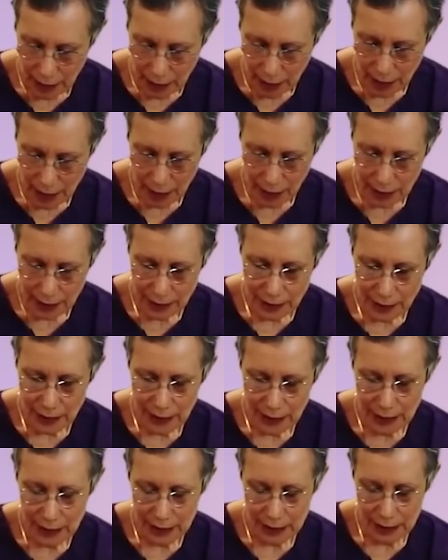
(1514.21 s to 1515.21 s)
and
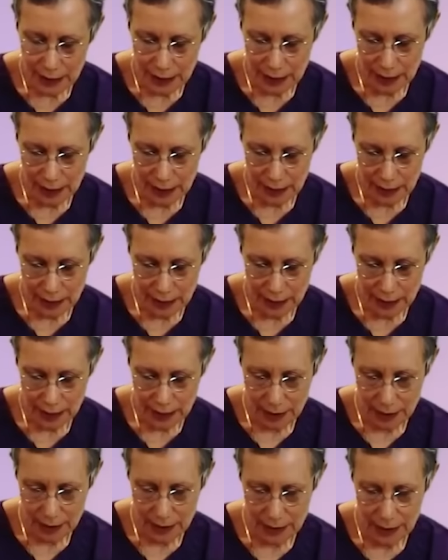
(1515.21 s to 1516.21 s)
ideally
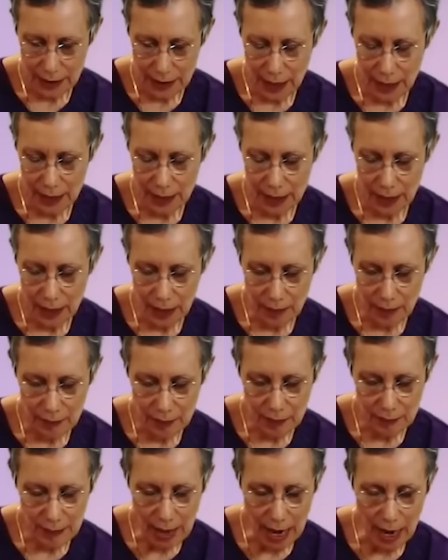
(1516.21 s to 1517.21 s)
sliding it up
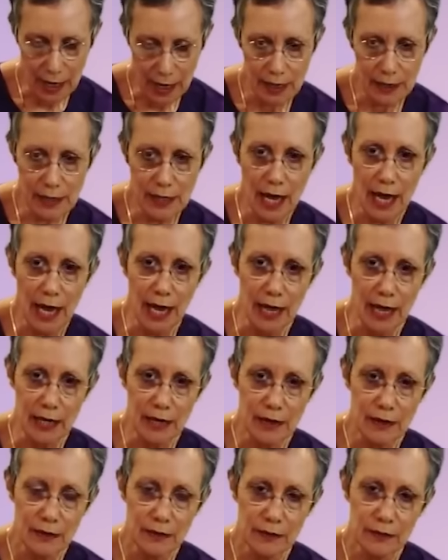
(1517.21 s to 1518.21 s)
the back of the
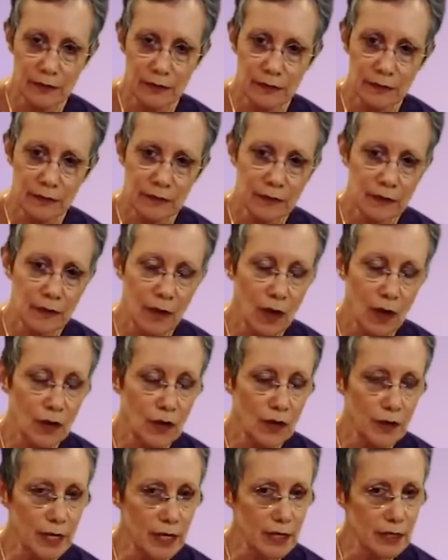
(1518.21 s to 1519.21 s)
head,
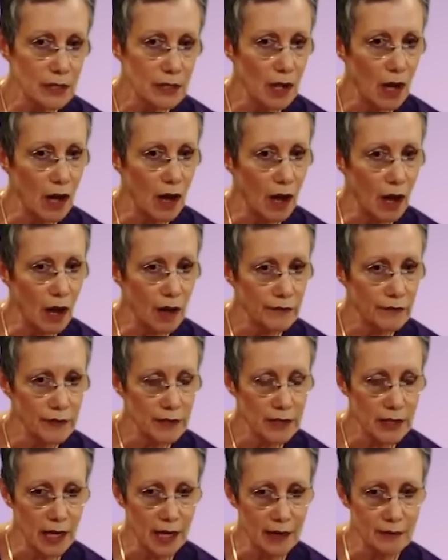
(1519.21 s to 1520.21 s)
although that is
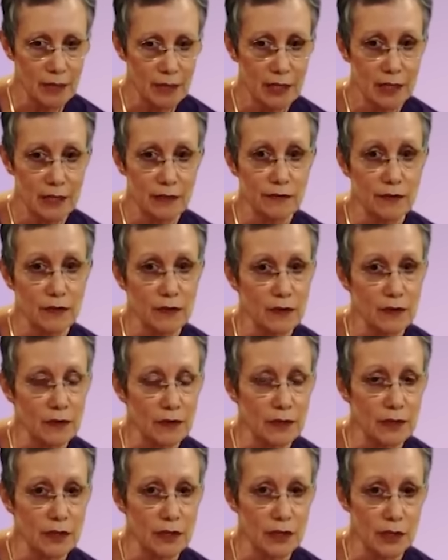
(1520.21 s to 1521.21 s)
oftentimes
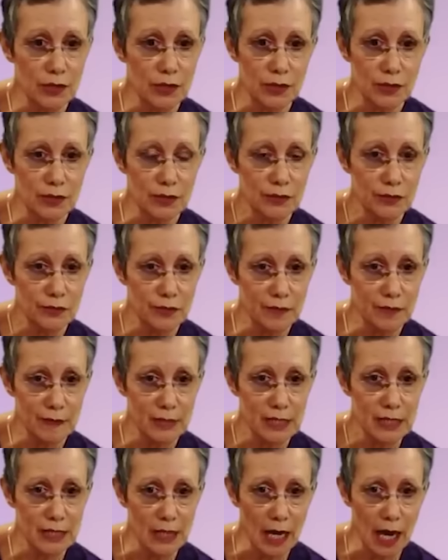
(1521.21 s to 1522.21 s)
difficult to do from
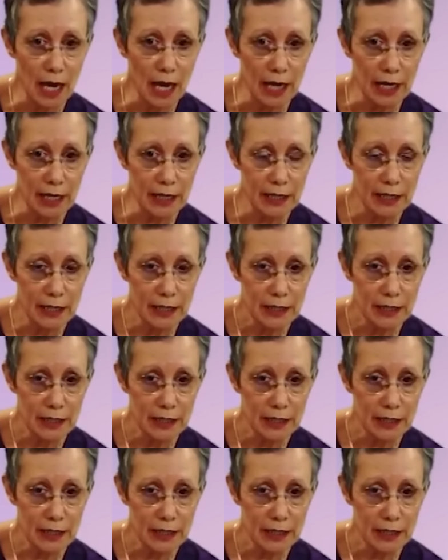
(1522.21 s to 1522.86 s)
the side.